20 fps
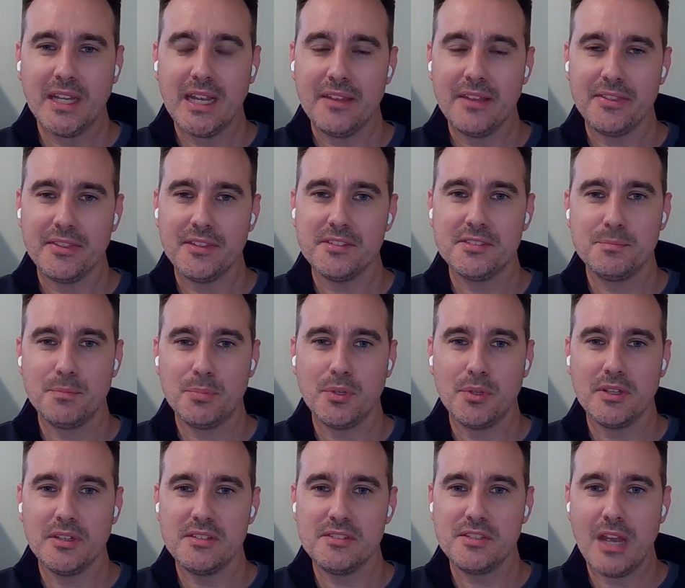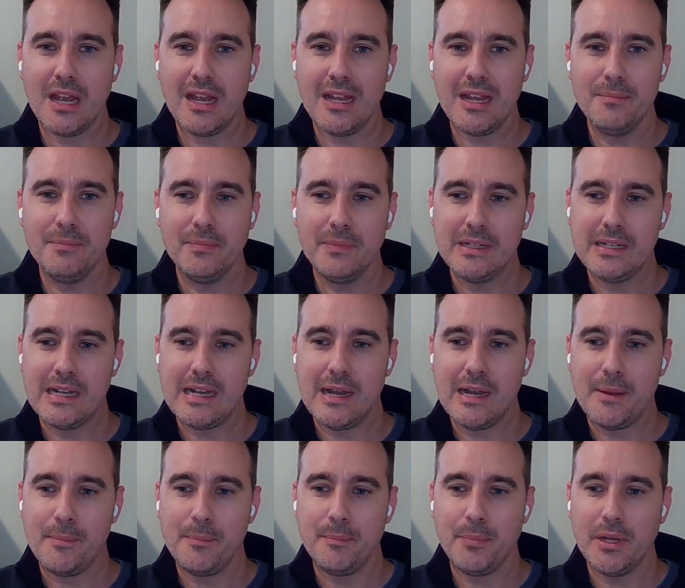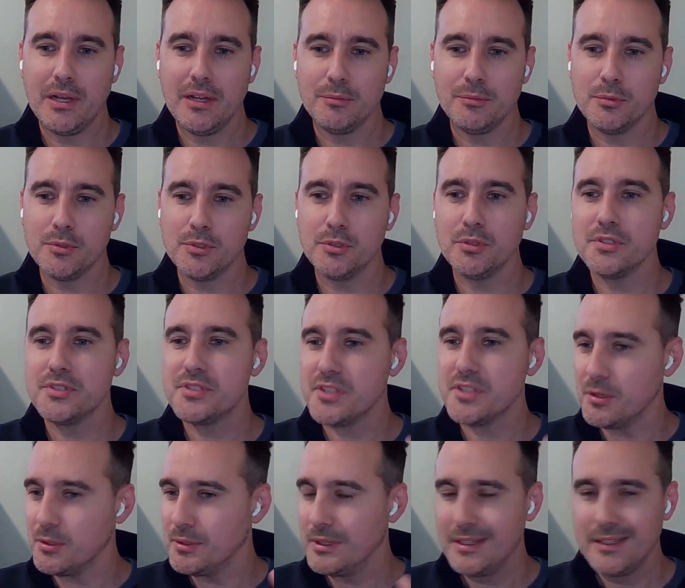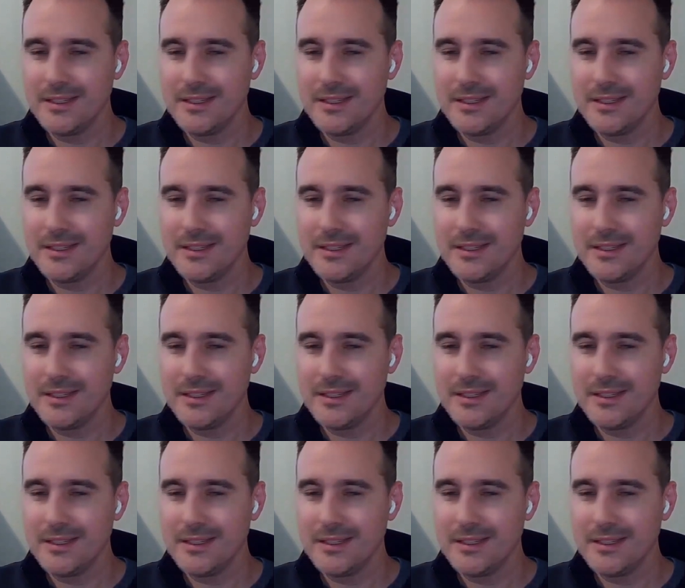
at this point in time. But we're also